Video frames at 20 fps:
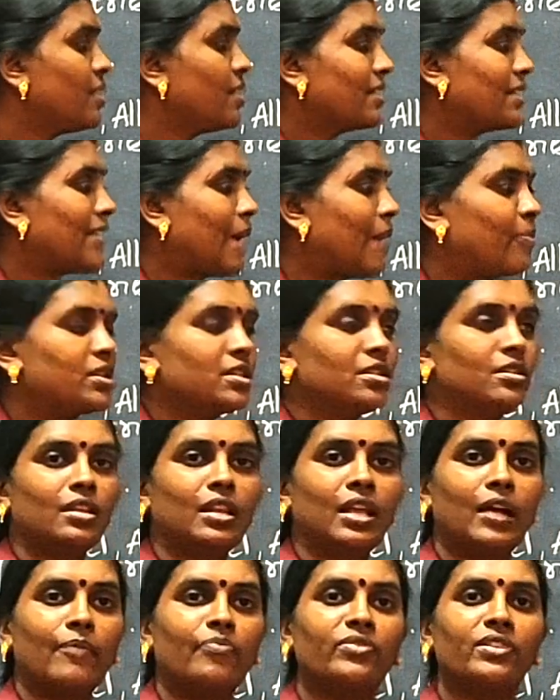
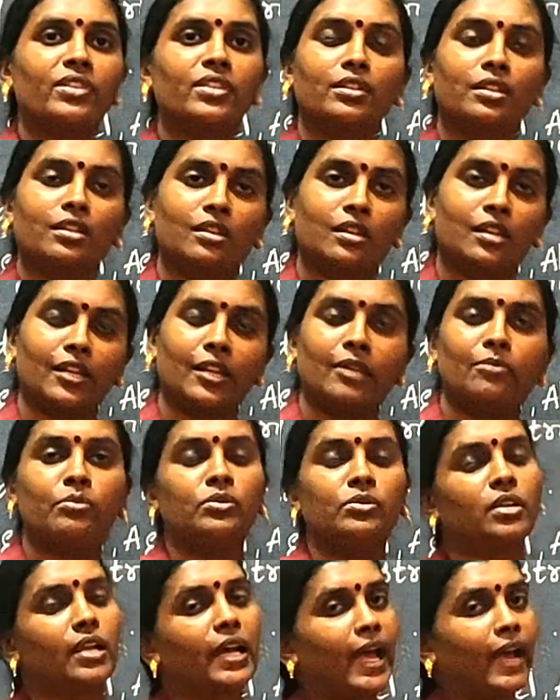Capital and the
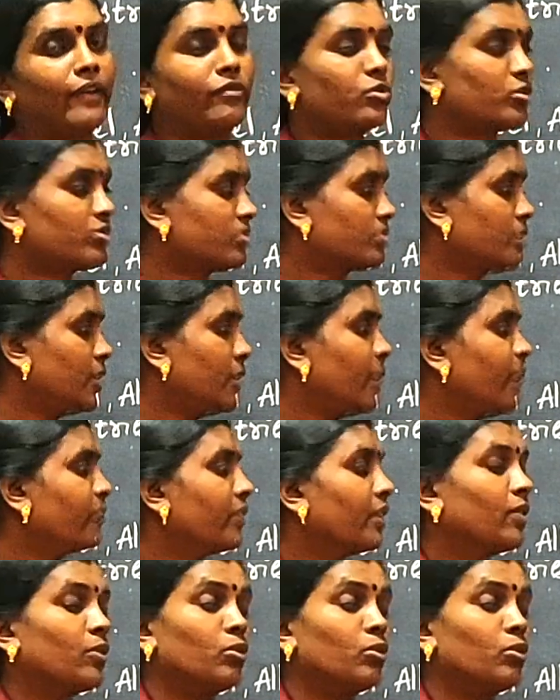labor have to see.